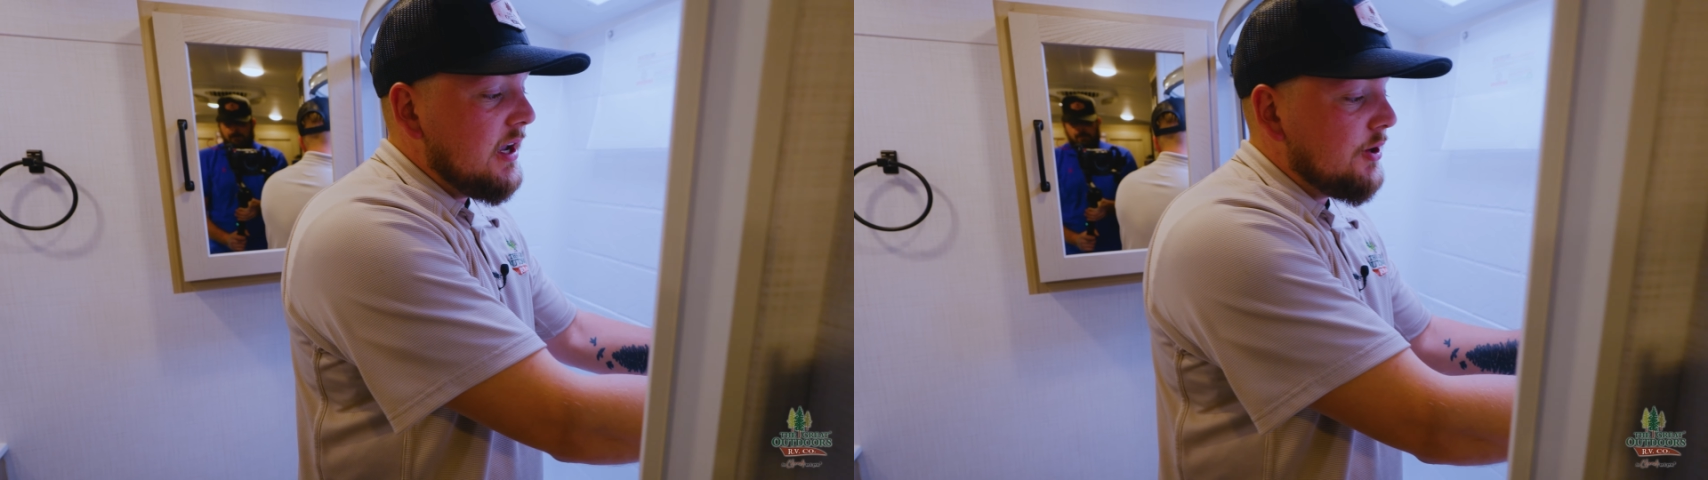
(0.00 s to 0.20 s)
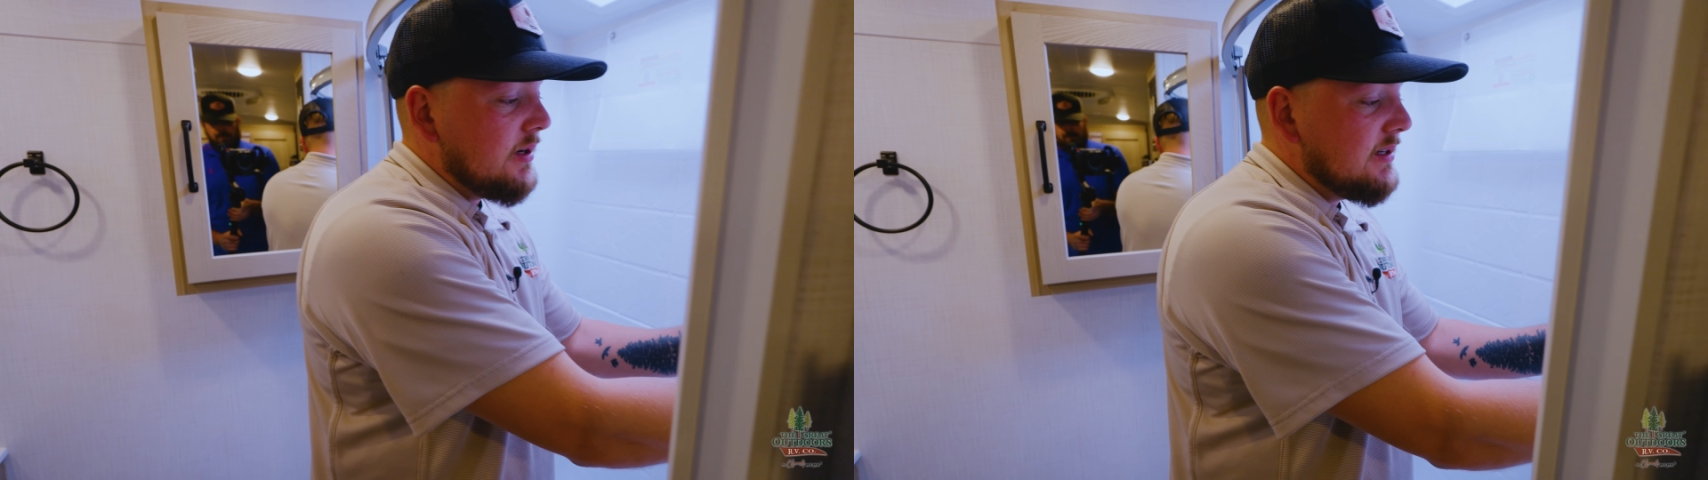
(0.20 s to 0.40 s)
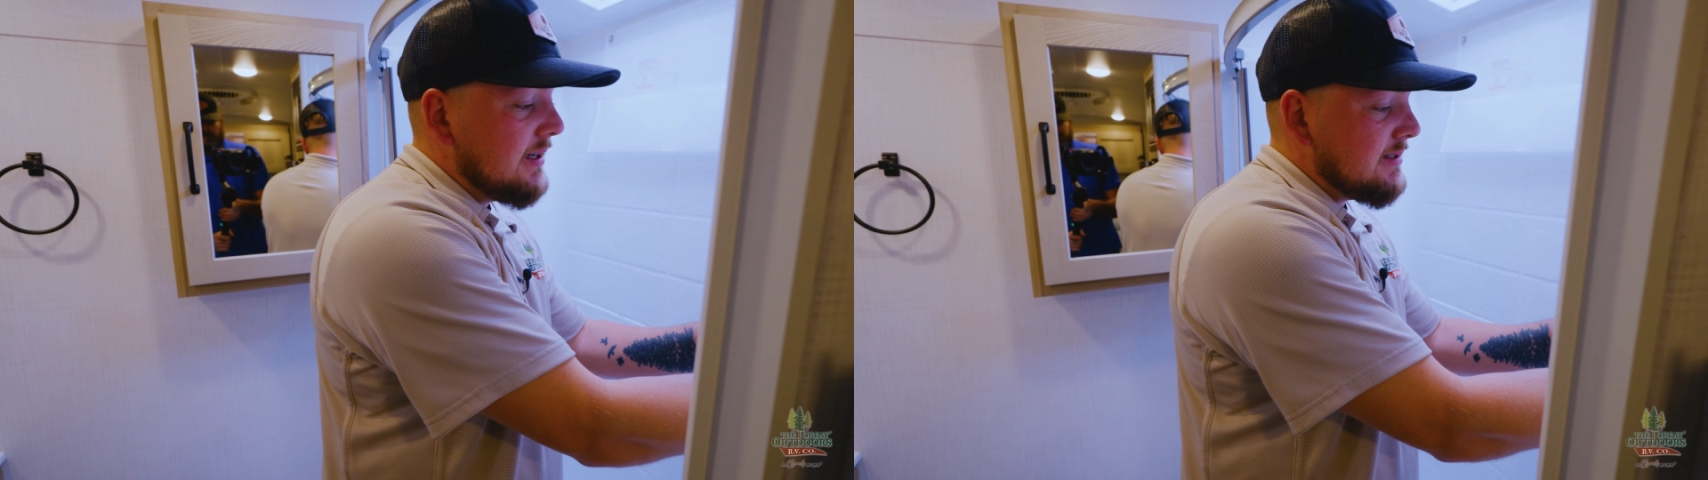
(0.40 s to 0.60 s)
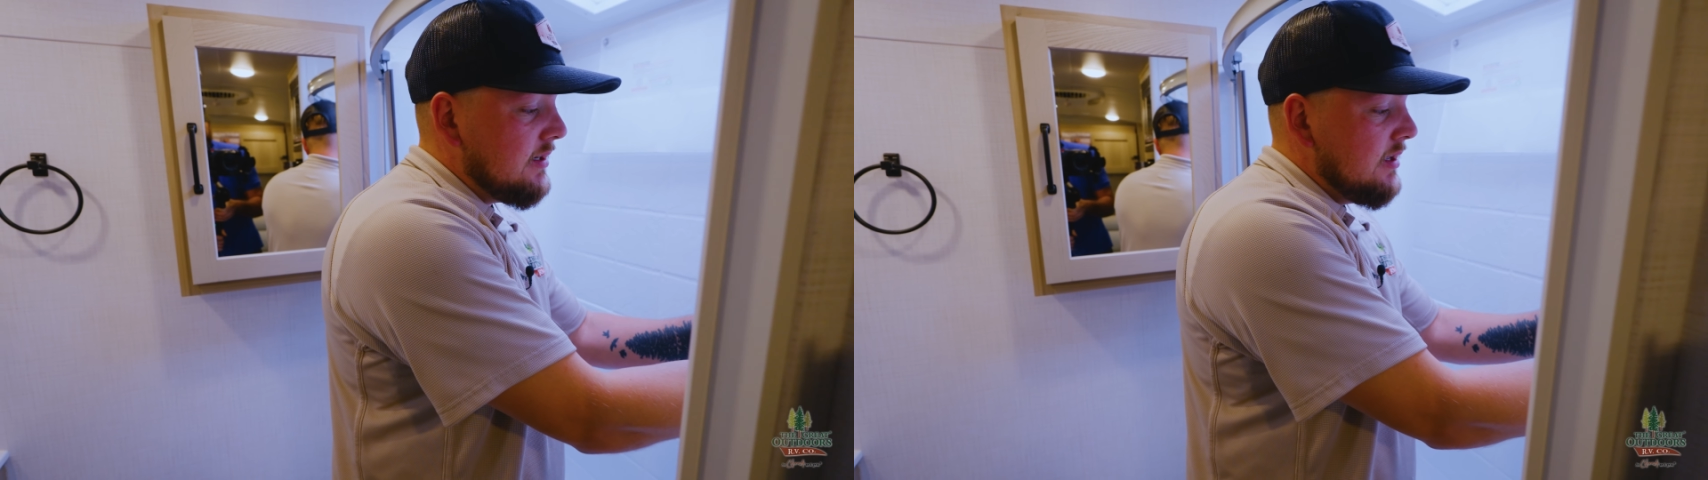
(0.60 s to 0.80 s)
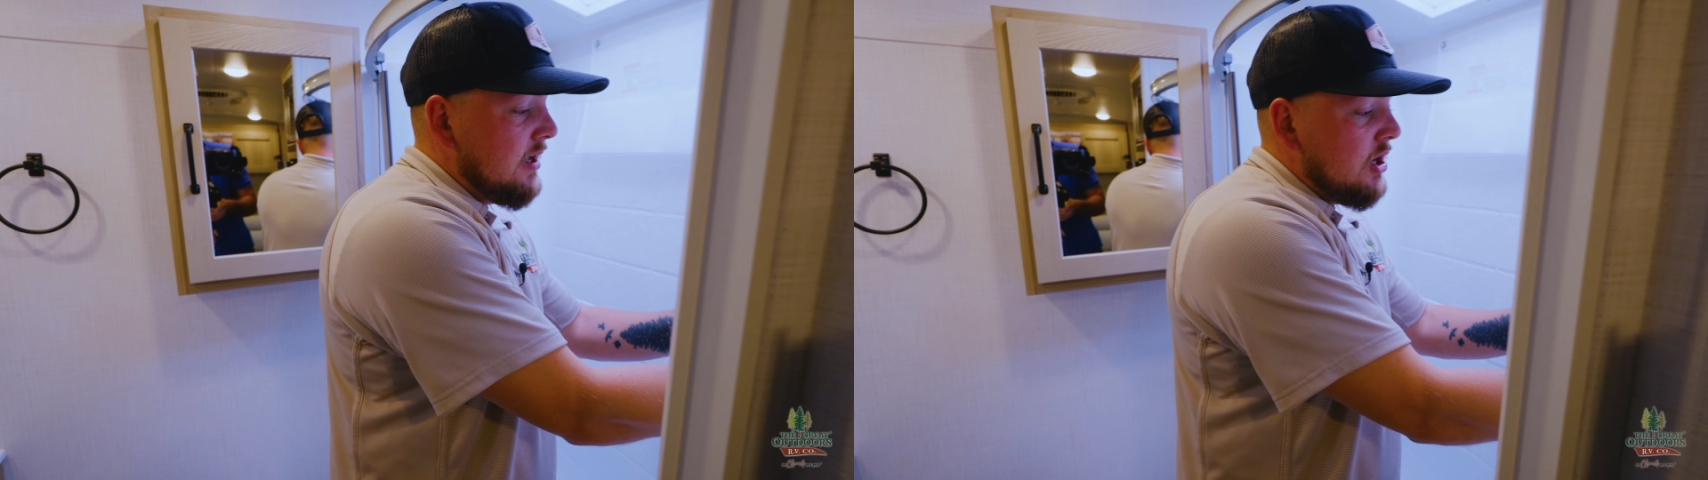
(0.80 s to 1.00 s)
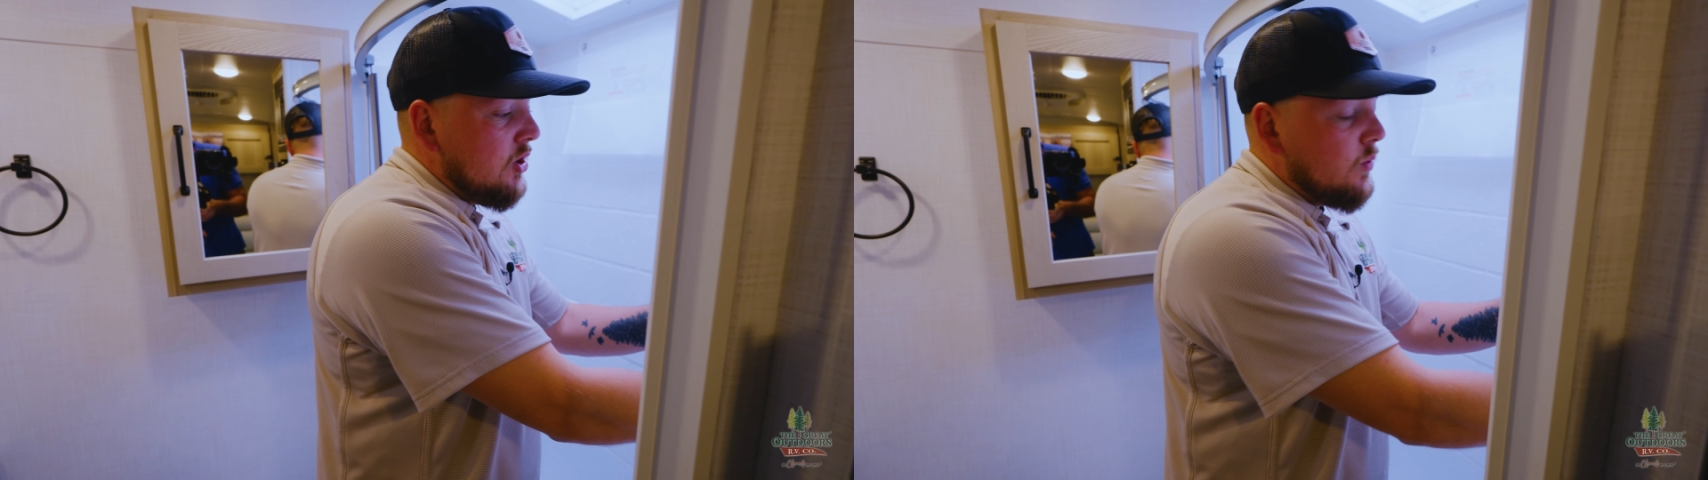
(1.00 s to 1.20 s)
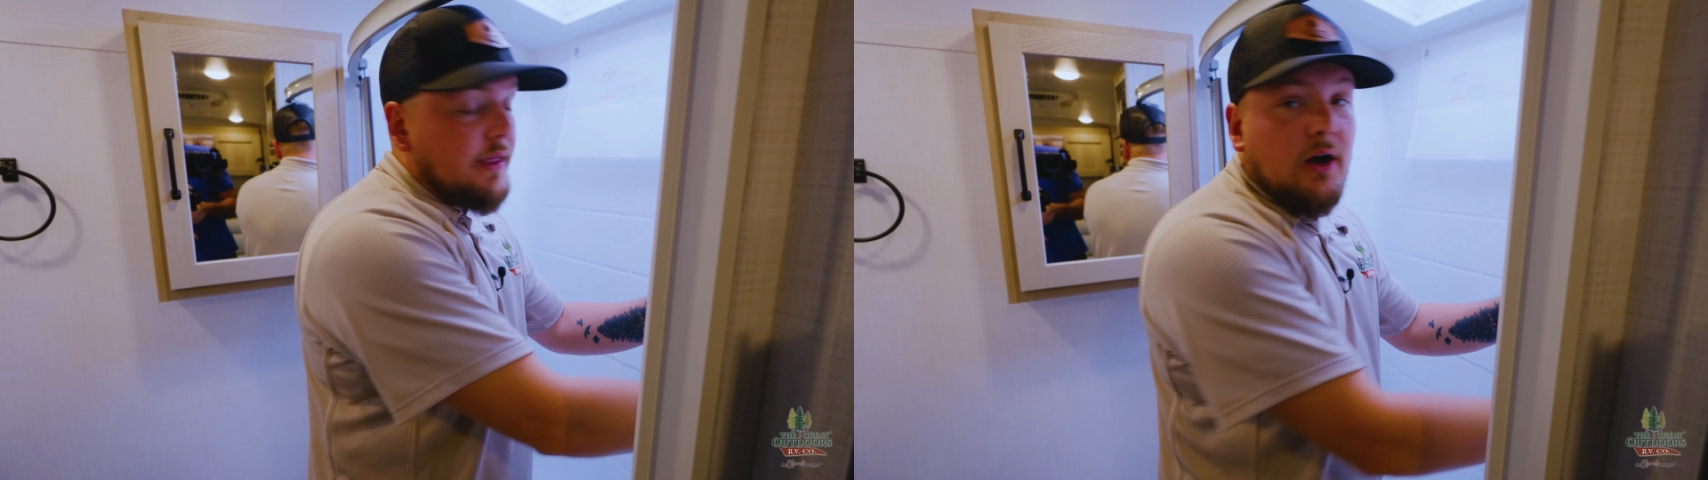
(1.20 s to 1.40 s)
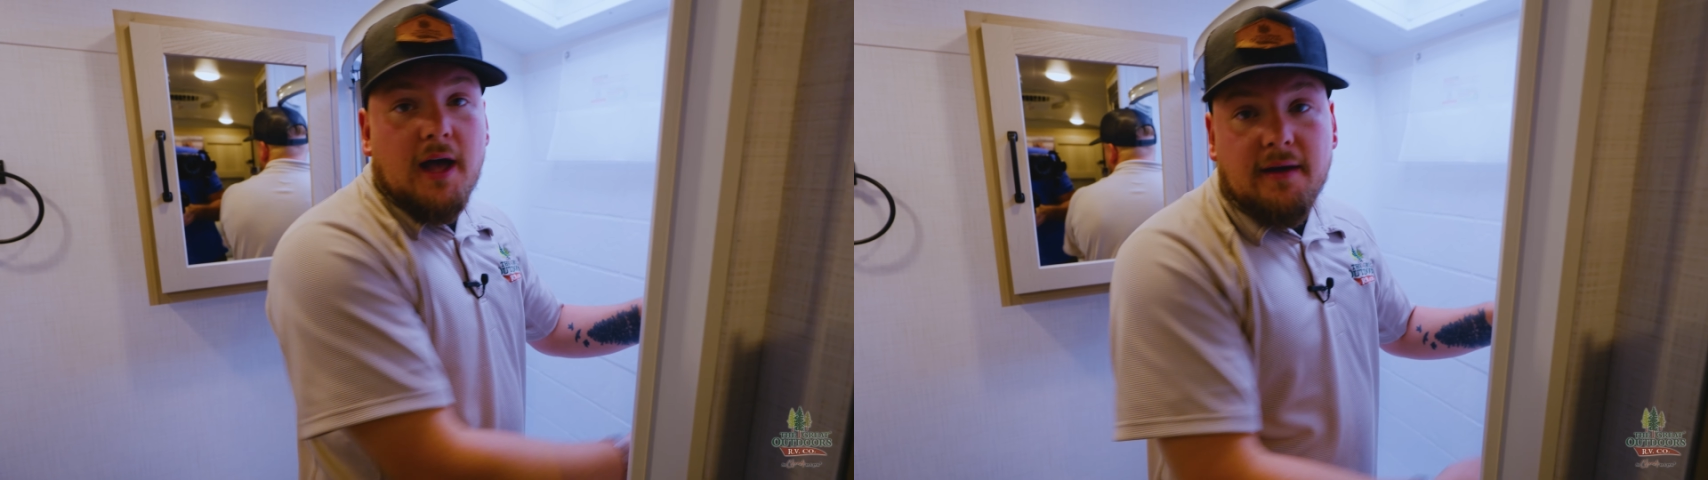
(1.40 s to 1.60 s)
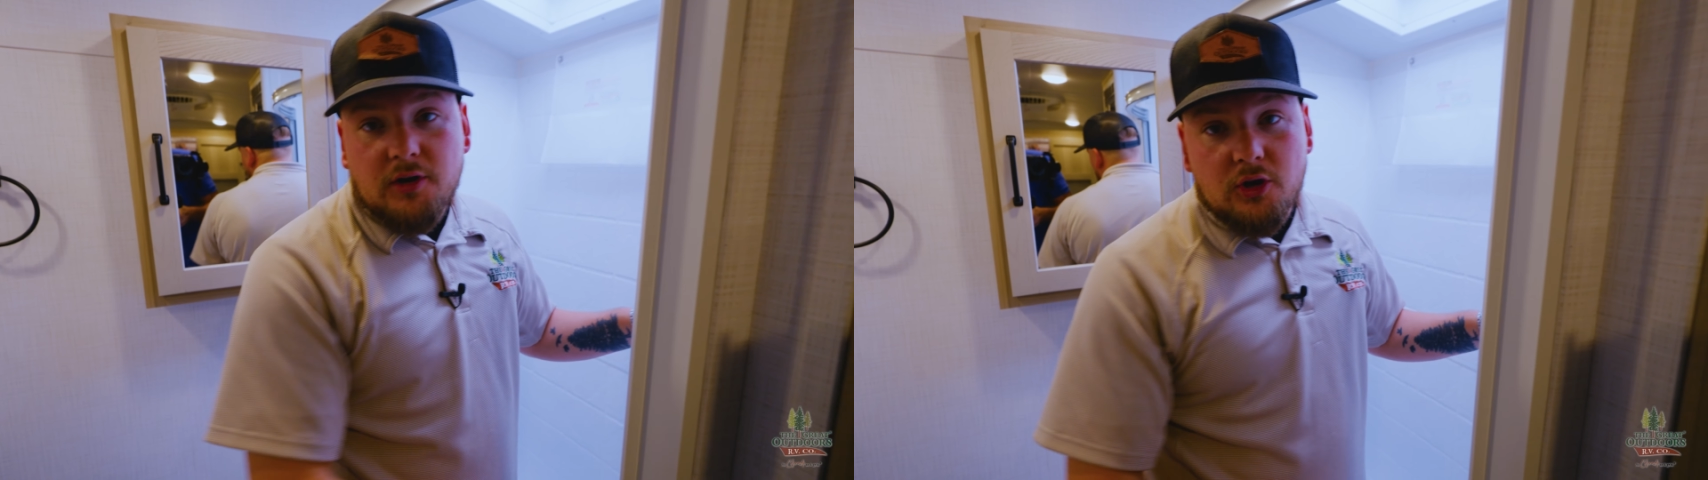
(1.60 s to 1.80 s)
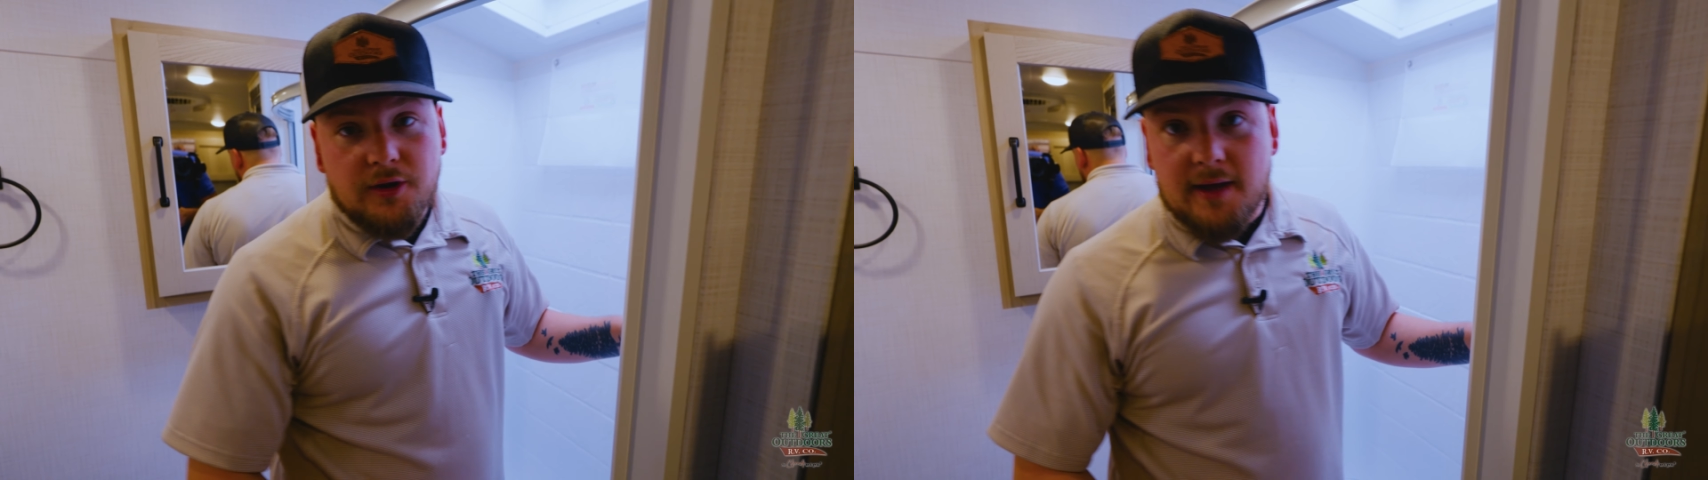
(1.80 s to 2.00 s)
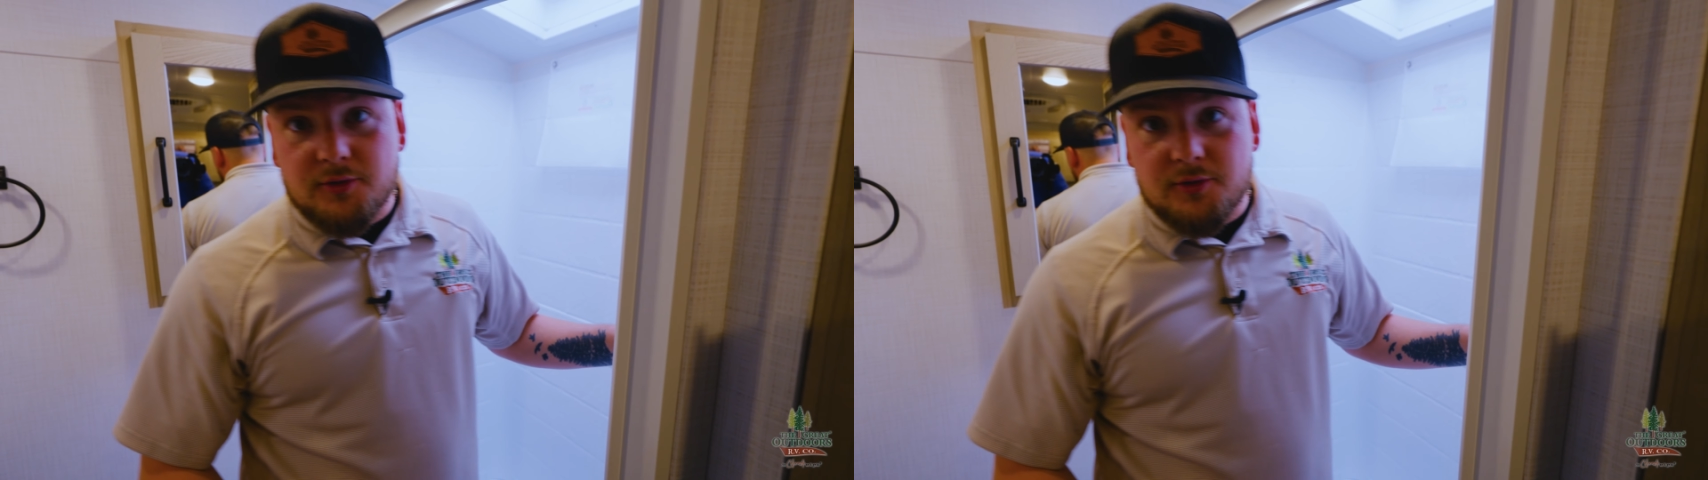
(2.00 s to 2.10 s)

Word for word: heater and does it without having to go down the